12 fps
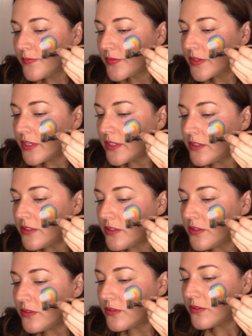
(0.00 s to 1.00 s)
and
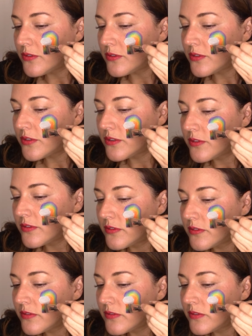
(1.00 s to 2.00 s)
do
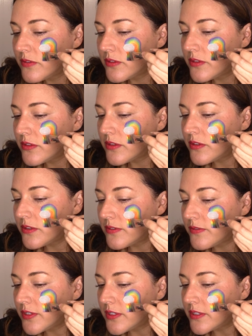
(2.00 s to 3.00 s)
the
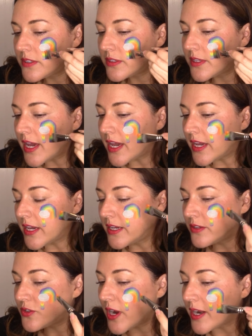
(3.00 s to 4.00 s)
first
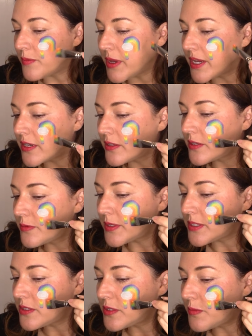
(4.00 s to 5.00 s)
leg try to make it a little
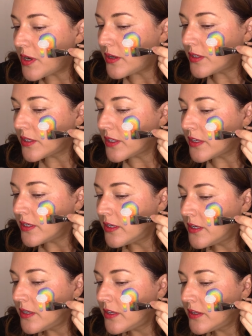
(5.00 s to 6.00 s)
bit smaller
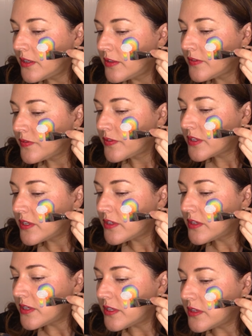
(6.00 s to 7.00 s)
and
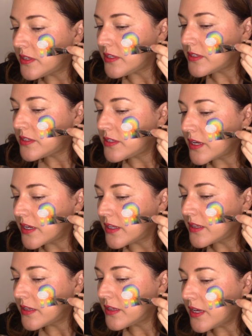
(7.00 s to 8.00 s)
then the
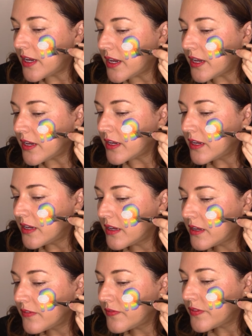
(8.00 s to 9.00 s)
second leg
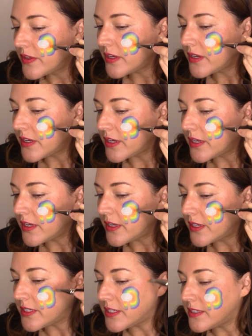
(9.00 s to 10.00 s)
and I
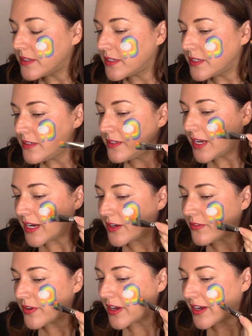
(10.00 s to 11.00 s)
uh, kind
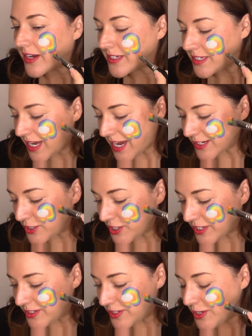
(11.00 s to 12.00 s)
of uh, attach
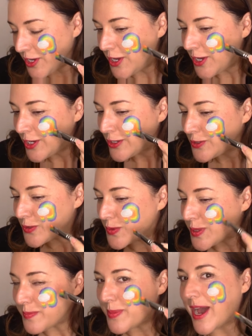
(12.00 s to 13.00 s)
it to
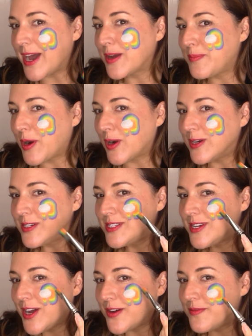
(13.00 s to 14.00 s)
the back part
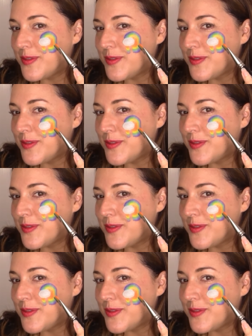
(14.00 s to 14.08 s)
of the